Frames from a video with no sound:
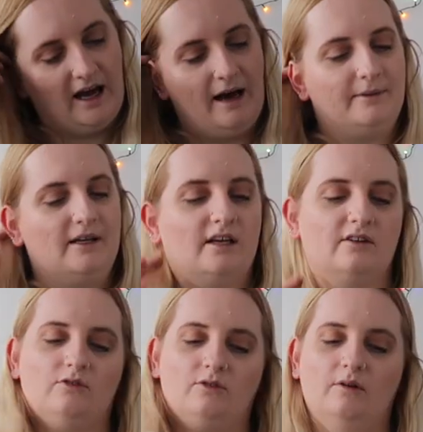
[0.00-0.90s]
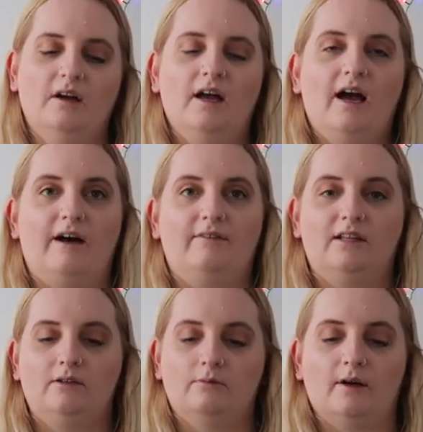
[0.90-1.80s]
happy to have a
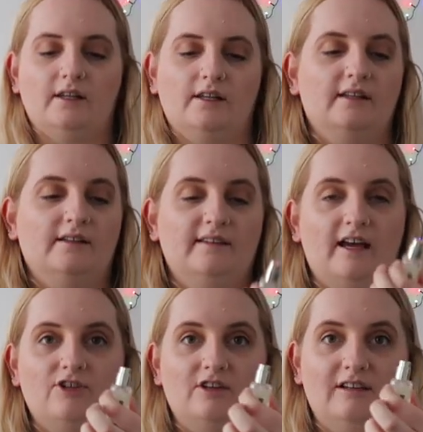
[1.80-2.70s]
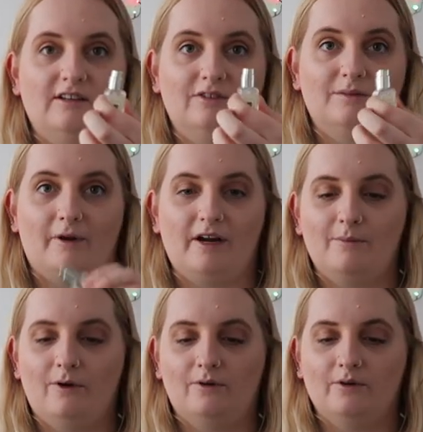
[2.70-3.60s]
little one. And this is actually a little spray
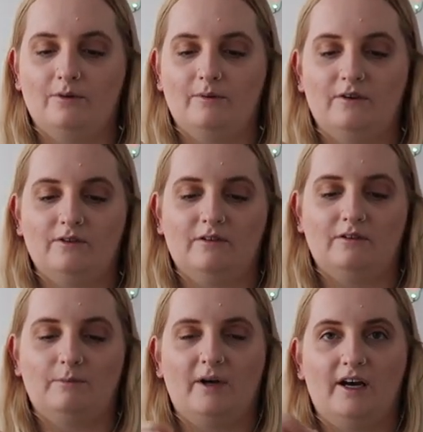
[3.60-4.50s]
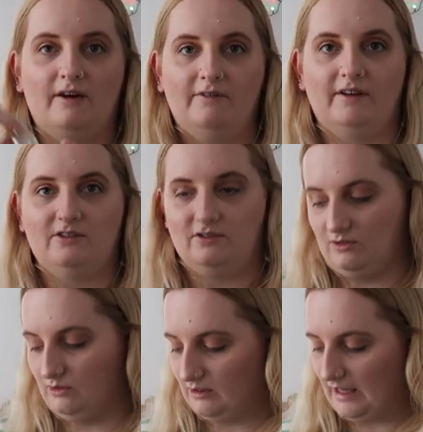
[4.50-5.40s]
bottle as well, so it's perfect
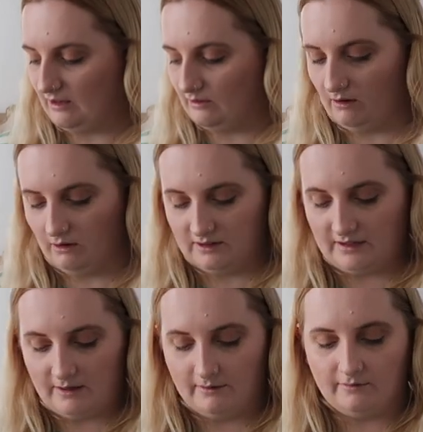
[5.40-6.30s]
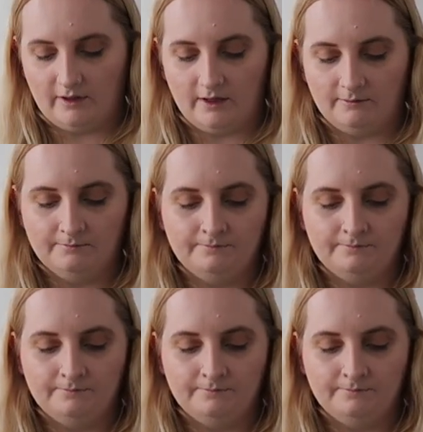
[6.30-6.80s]
to take on holiday with you.